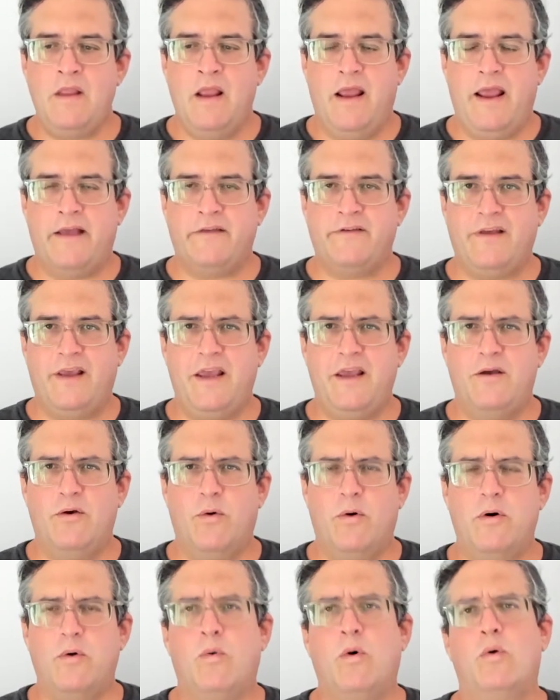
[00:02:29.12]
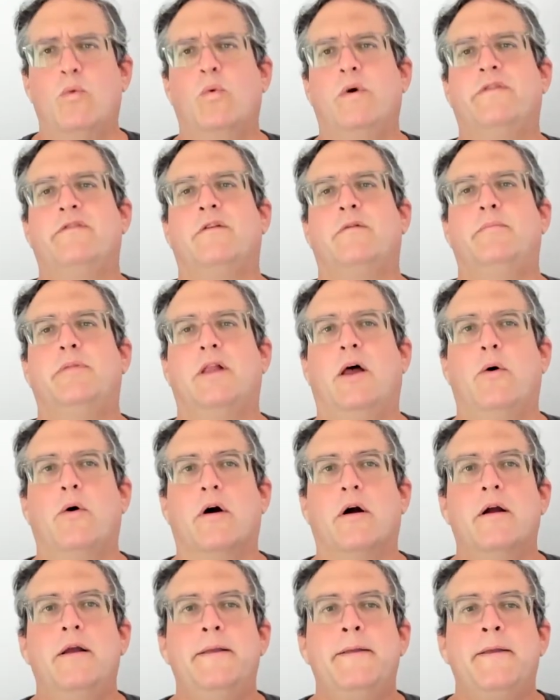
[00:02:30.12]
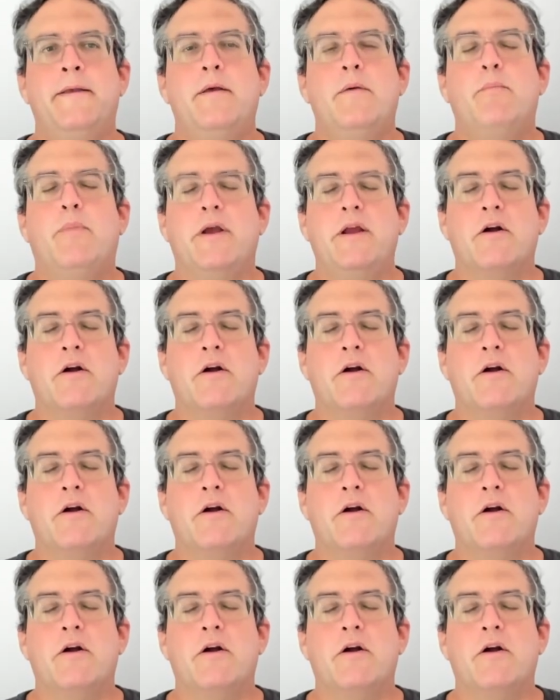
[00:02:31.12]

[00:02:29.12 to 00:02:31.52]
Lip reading: as a quote-unquote whistleblower, but